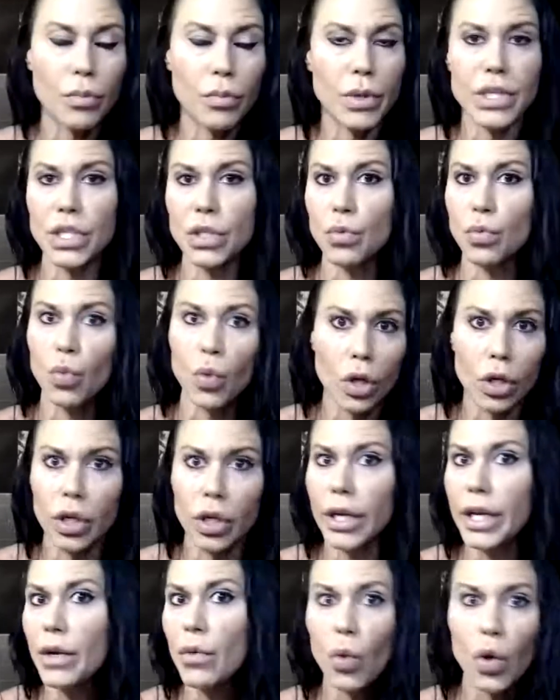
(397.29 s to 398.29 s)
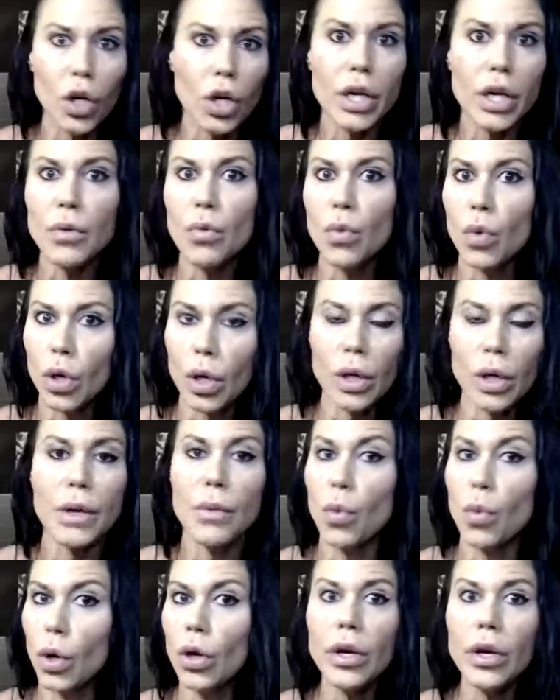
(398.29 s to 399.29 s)
We just worry, worry, worry,
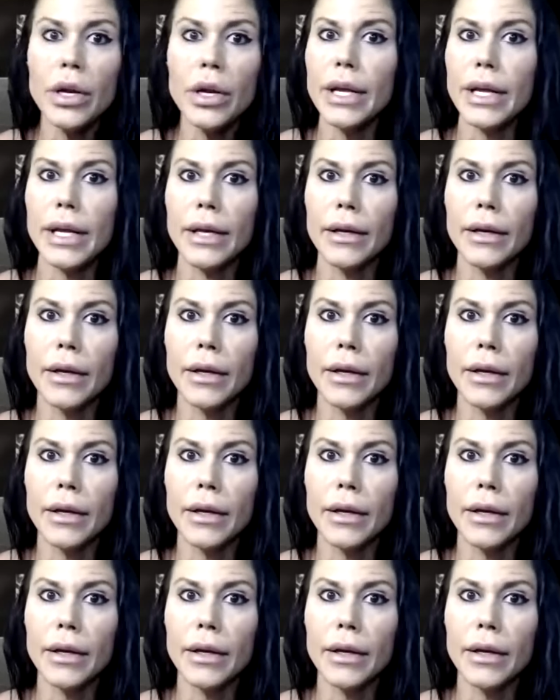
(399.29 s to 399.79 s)
worry.